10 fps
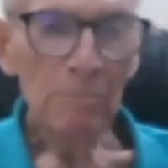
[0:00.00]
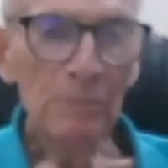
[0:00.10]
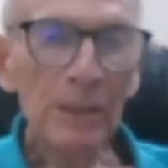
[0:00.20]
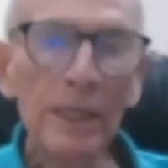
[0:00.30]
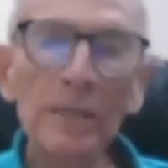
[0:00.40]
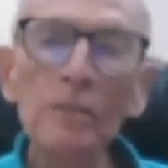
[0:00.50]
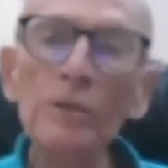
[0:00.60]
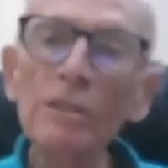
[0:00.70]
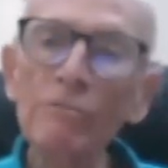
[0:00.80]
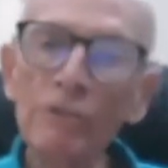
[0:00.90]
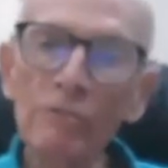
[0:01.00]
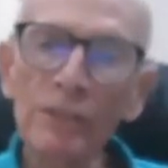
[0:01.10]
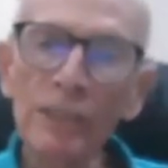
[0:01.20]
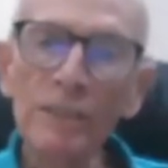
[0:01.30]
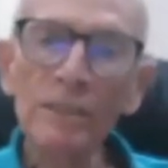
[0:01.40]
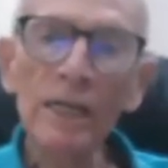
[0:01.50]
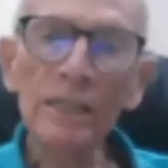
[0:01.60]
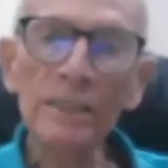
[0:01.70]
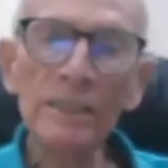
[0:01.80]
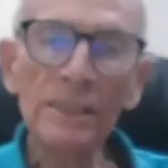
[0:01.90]
King Louis XV got
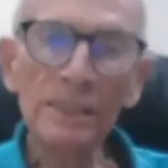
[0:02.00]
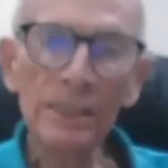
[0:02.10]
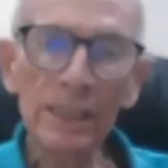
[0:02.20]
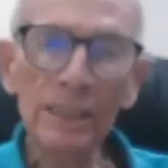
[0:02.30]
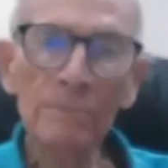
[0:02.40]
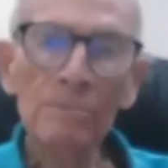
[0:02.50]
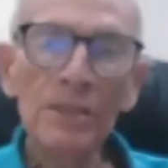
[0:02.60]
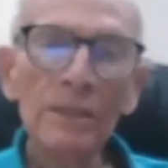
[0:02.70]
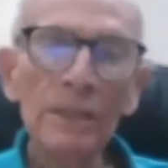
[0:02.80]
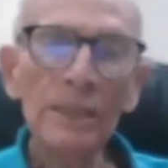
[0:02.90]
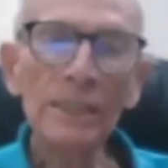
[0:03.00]
it in his head that he